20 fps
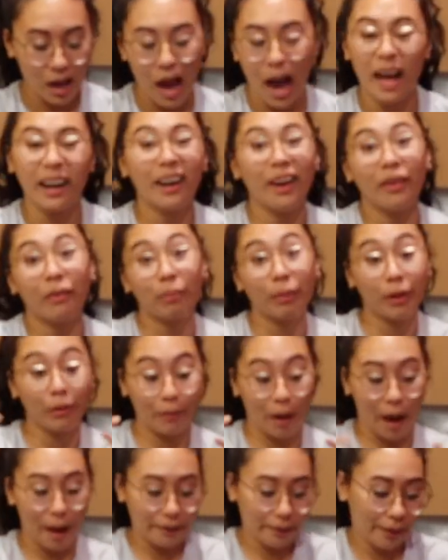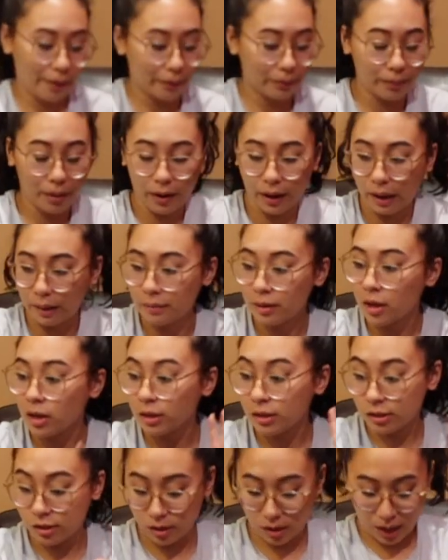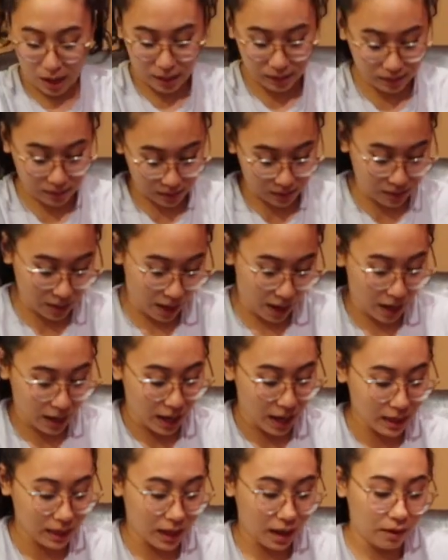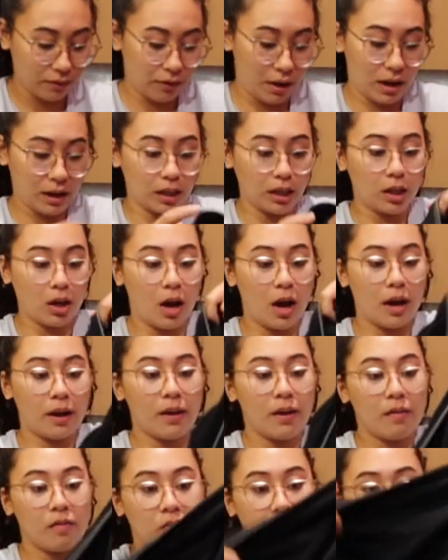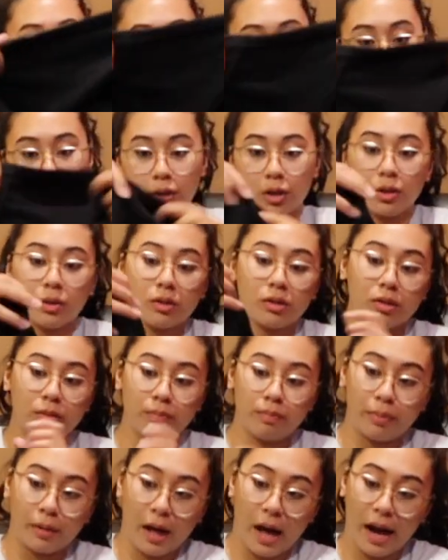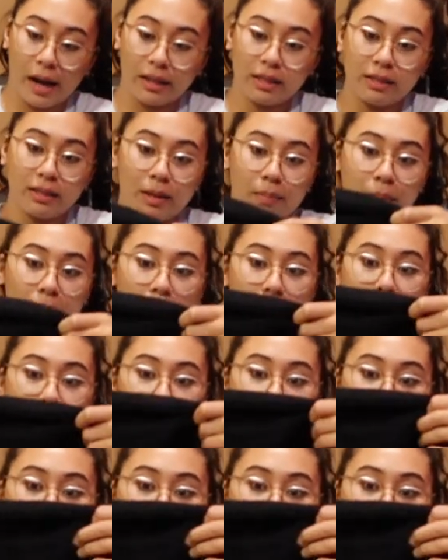I know, it's pretty rad, dude. Okay, so that's that. And then I finally got this Roots black zip-up